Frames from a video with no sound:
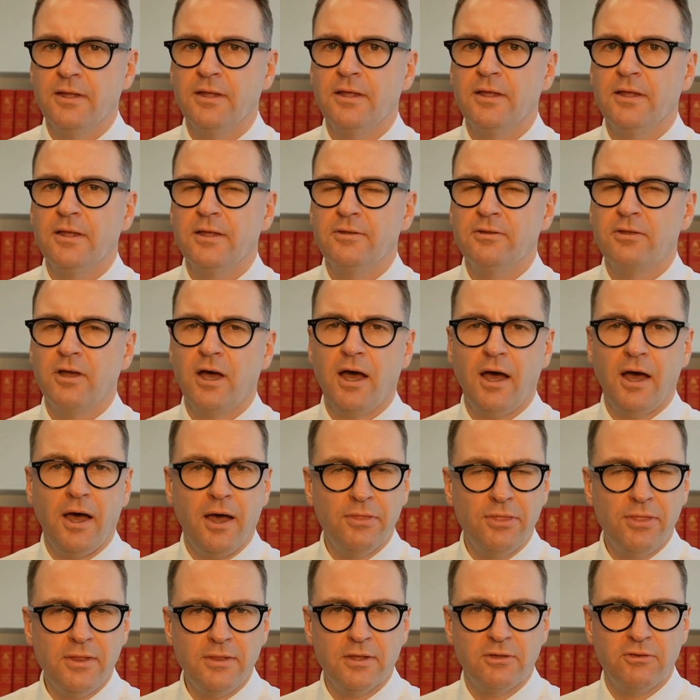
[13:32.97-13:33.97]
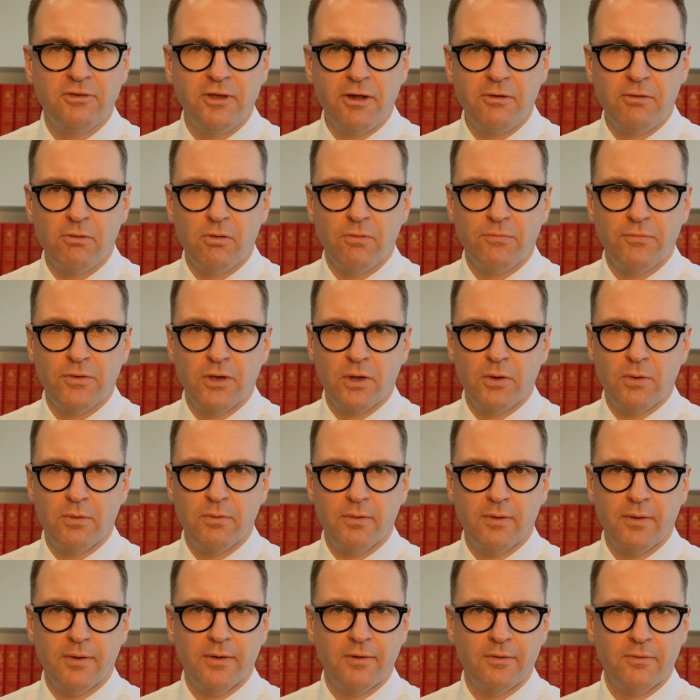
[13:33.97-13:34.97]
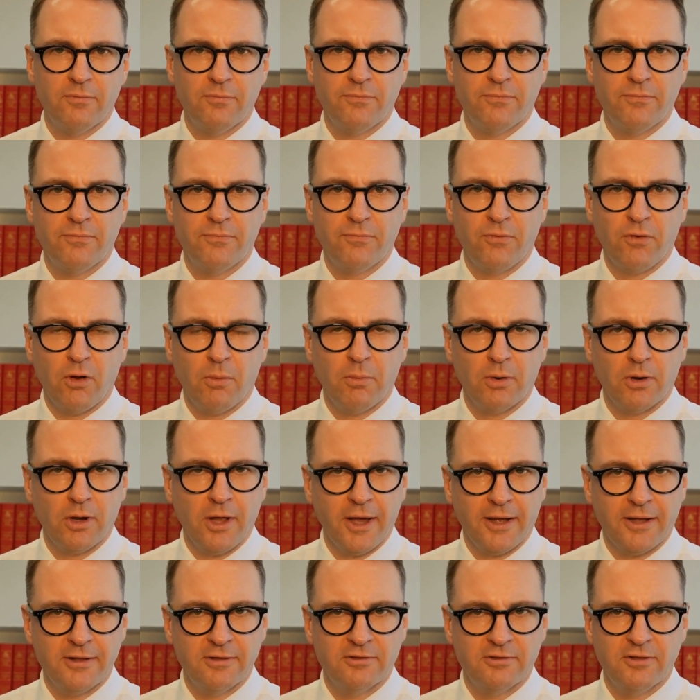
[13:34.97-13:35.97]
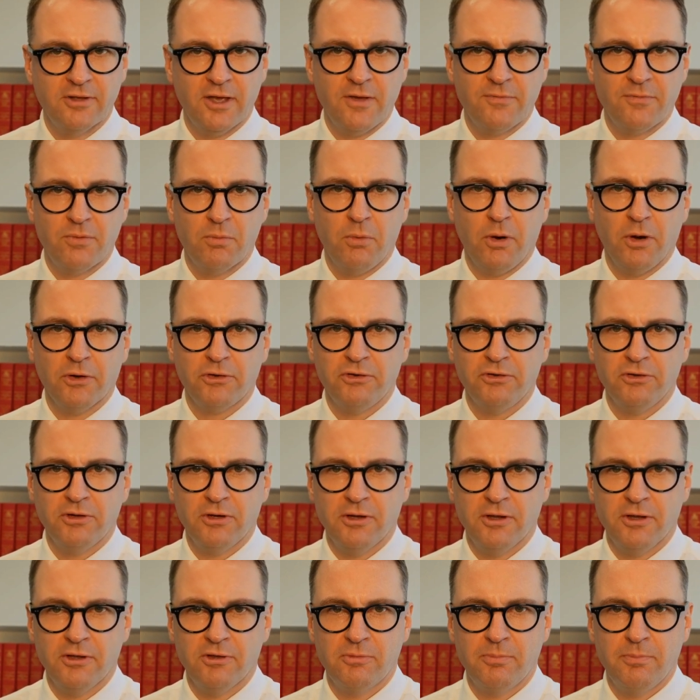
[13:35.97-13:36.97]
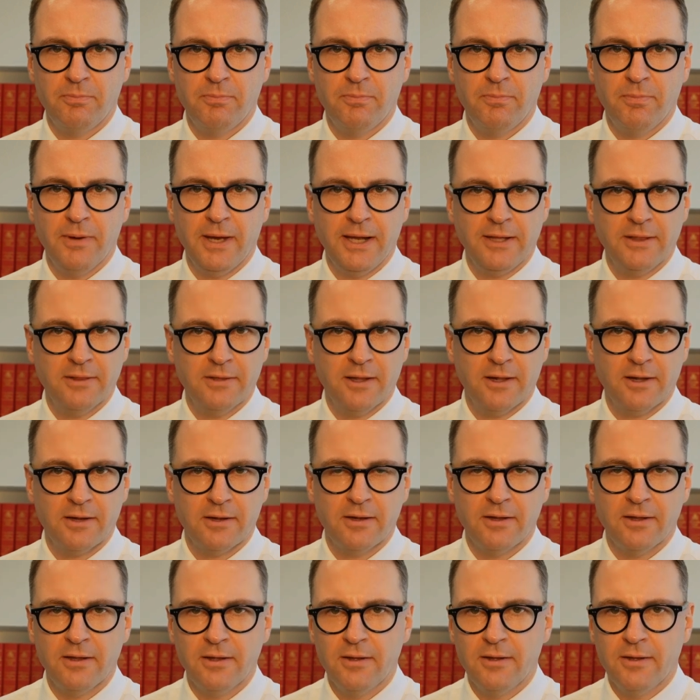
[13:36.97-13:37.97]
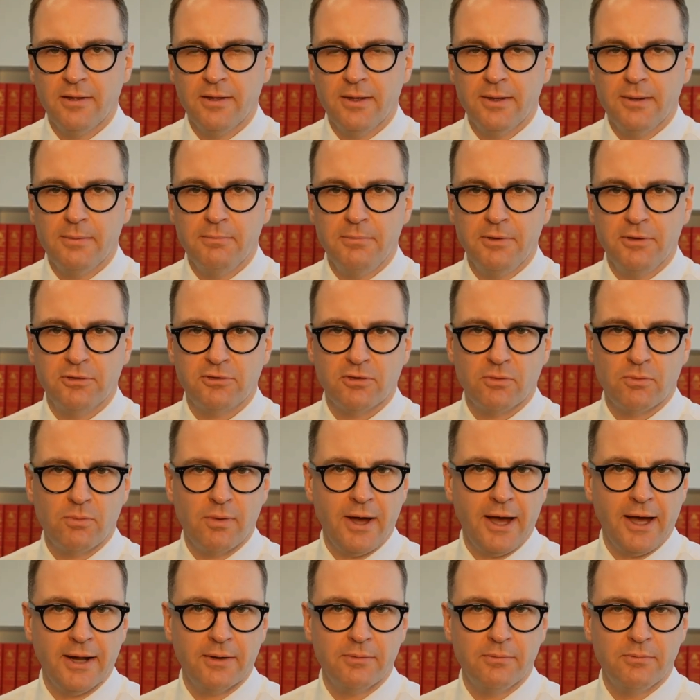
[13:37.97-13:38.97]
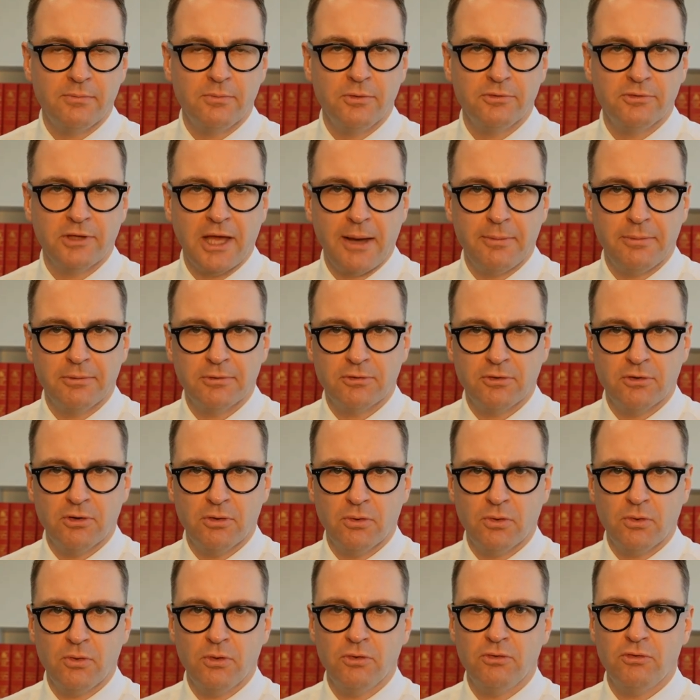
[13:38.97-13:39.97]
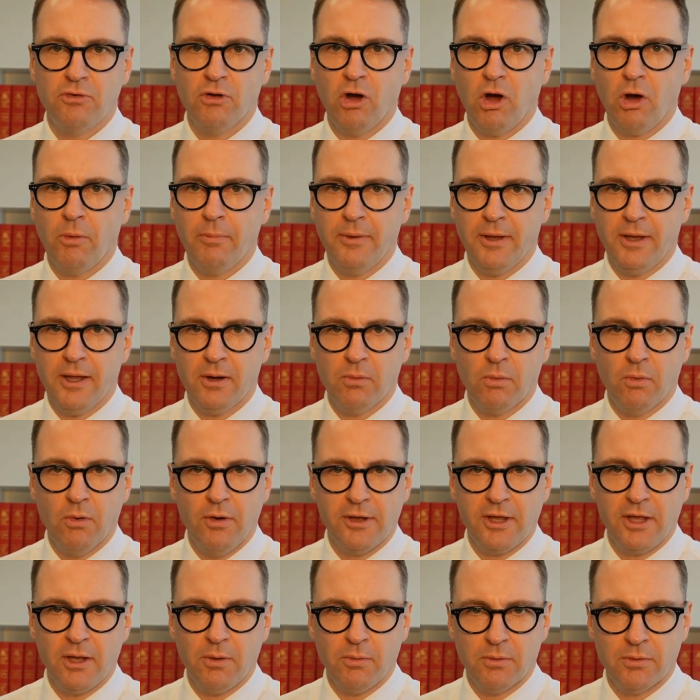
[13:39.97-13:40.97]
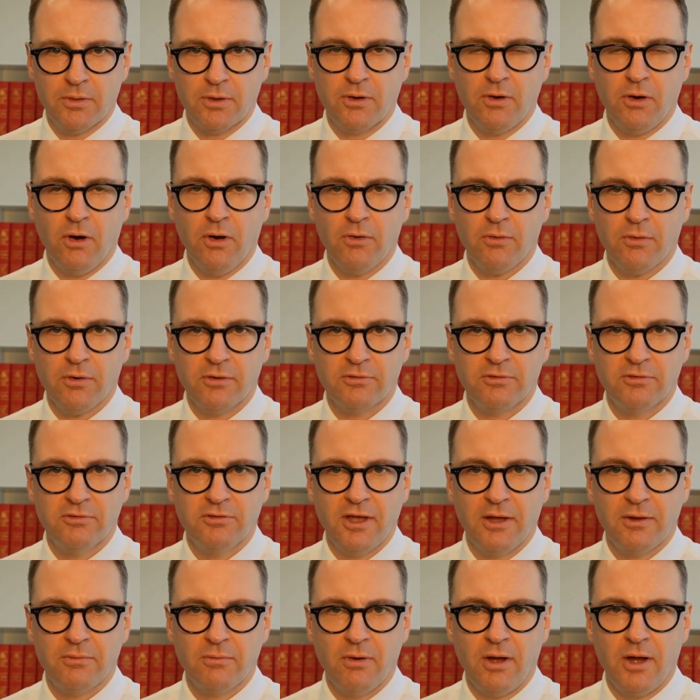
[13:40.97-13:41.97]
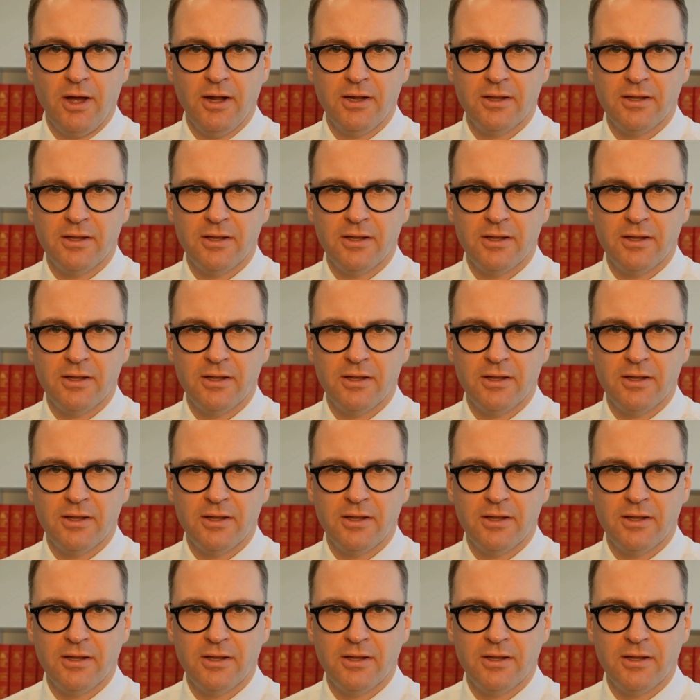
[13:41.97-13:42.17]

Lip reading: So I think the general view, from what I can see from Washington, has been that Mr. Rudd was able to do a good job in working with the Congress. Is that right?